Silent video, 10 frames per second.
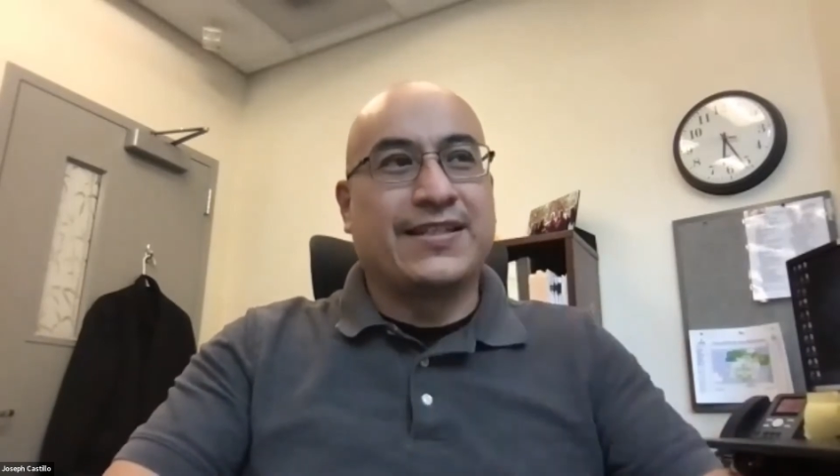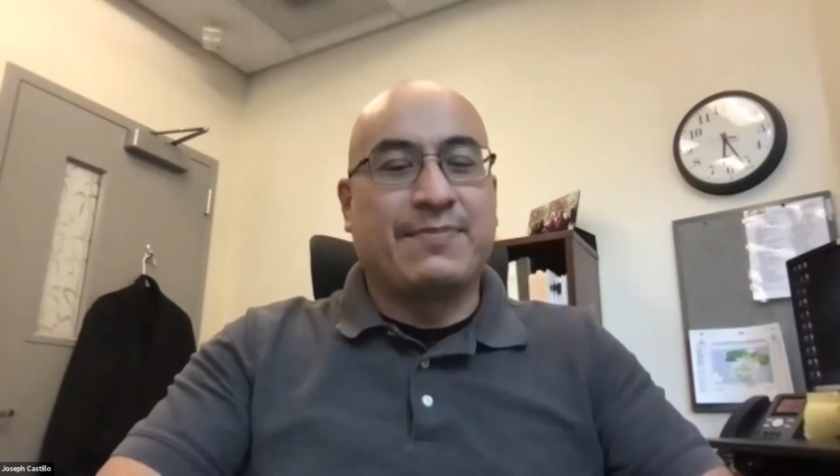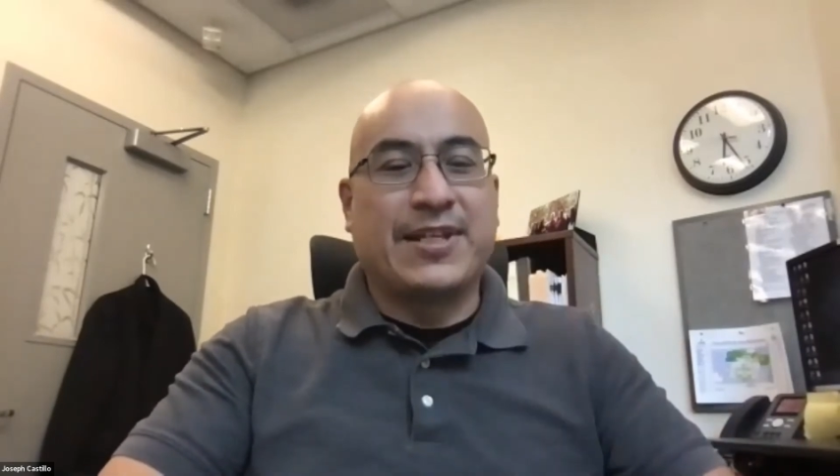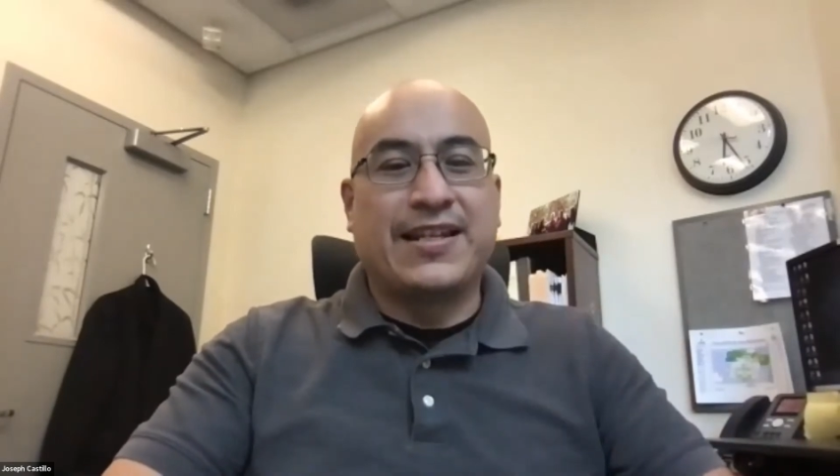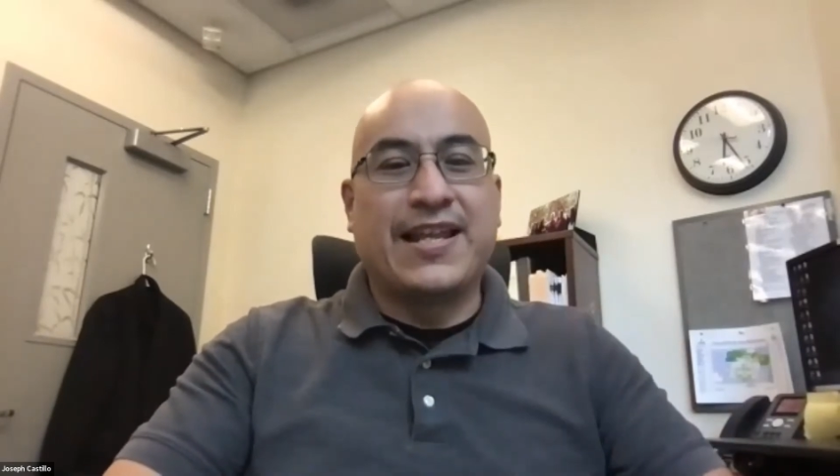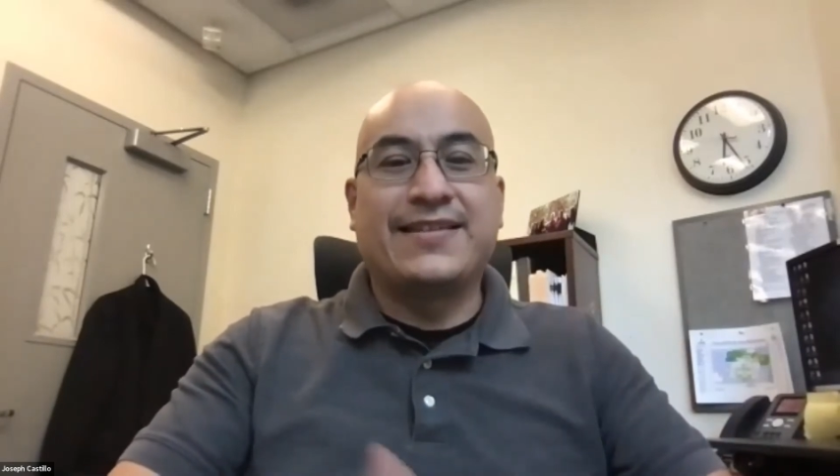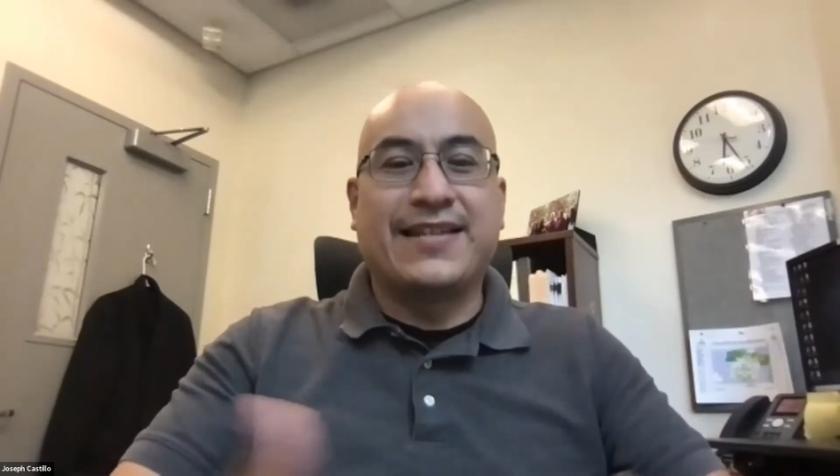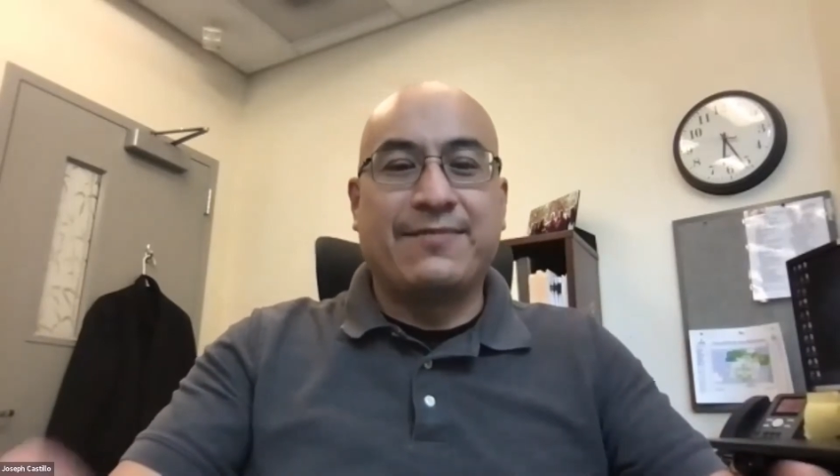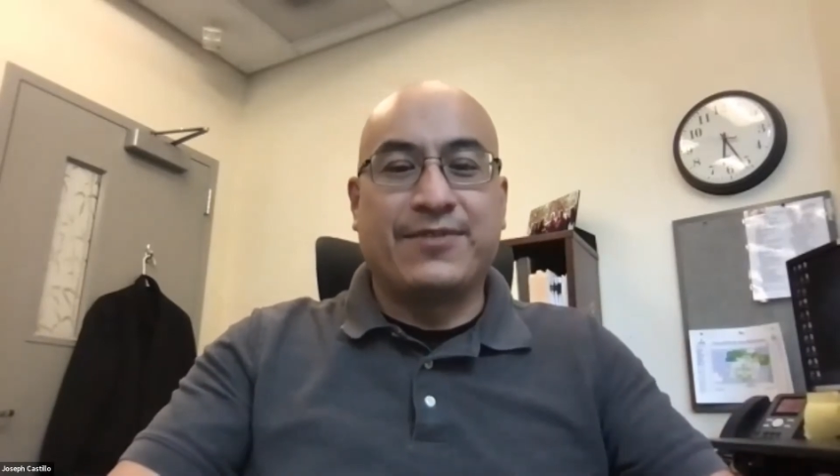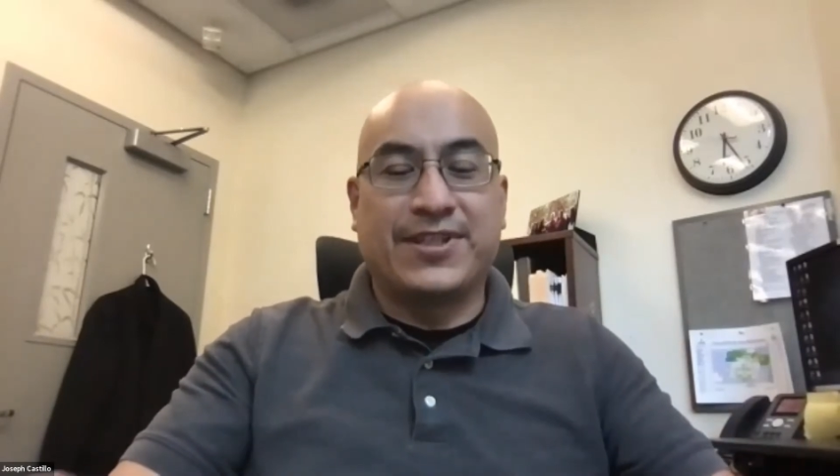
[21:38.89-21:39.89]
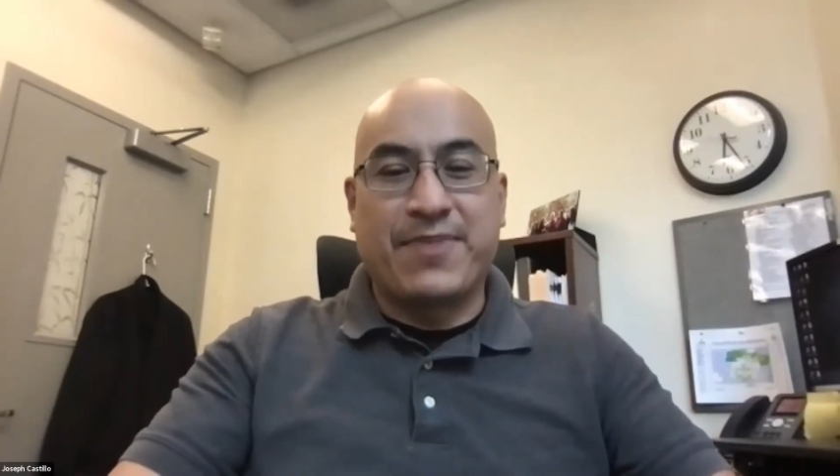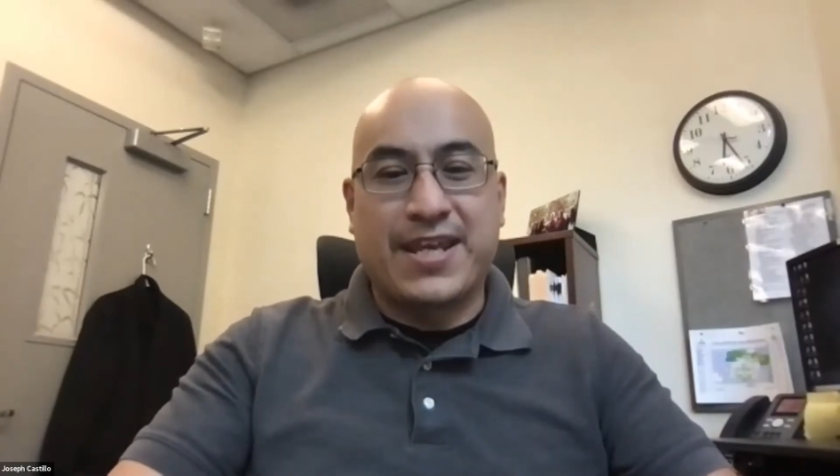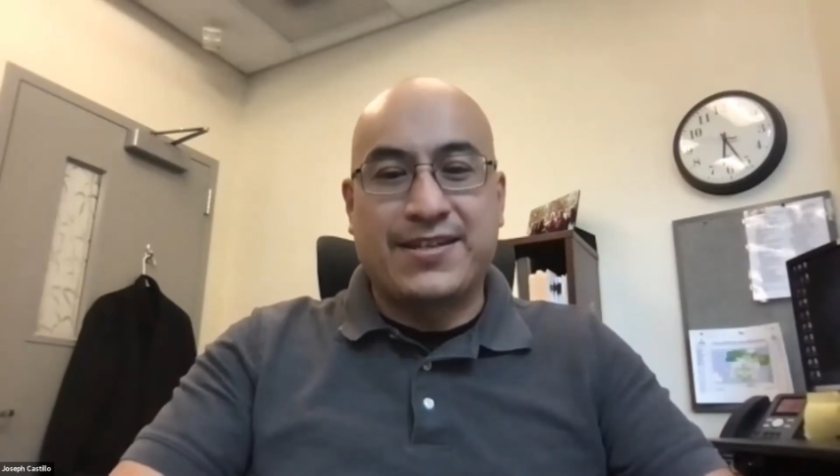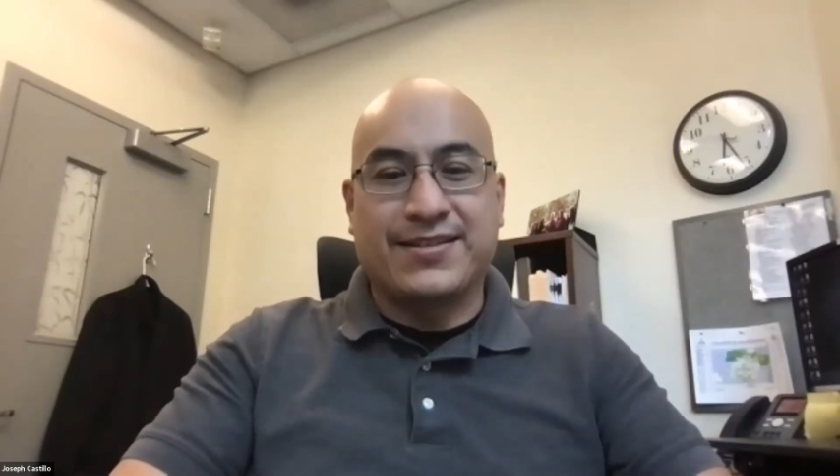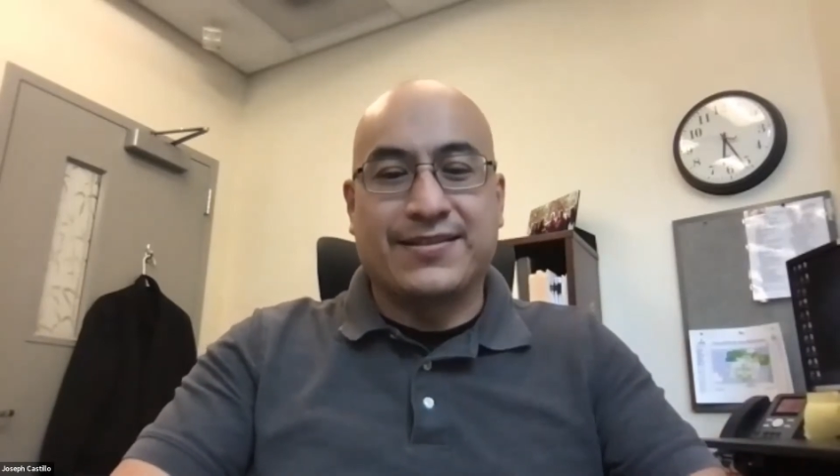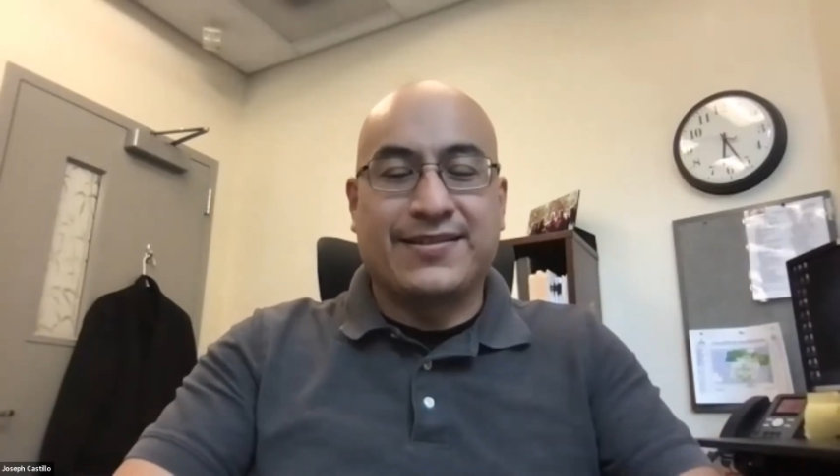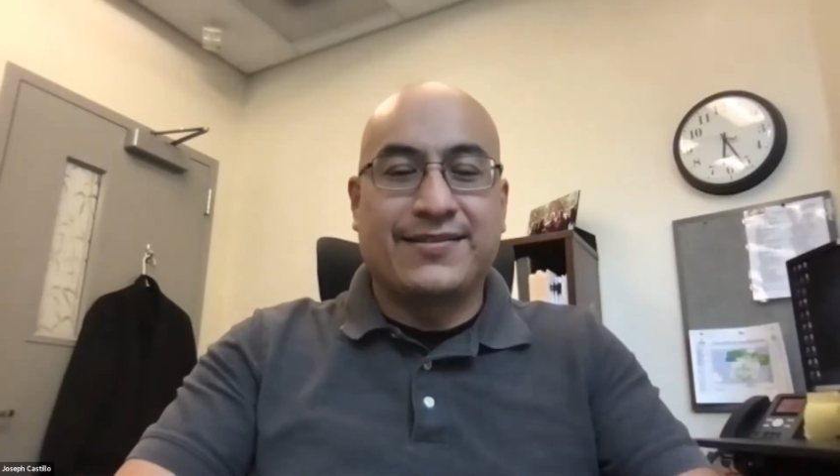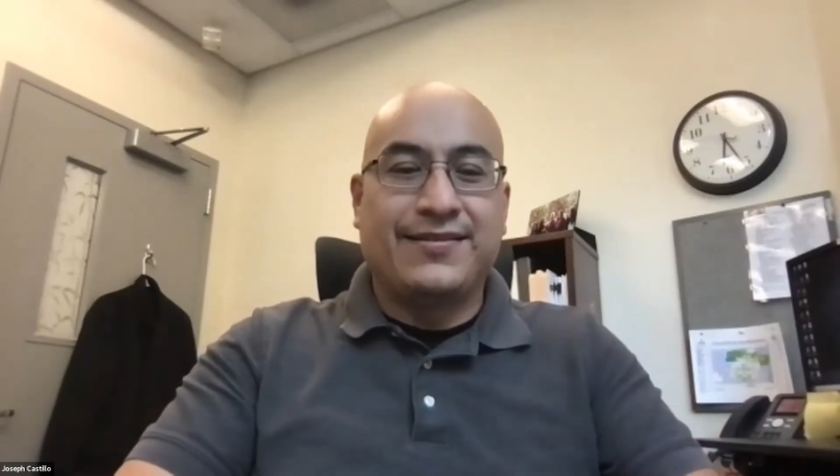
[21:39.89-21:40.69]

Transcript: to spend less time with the patients,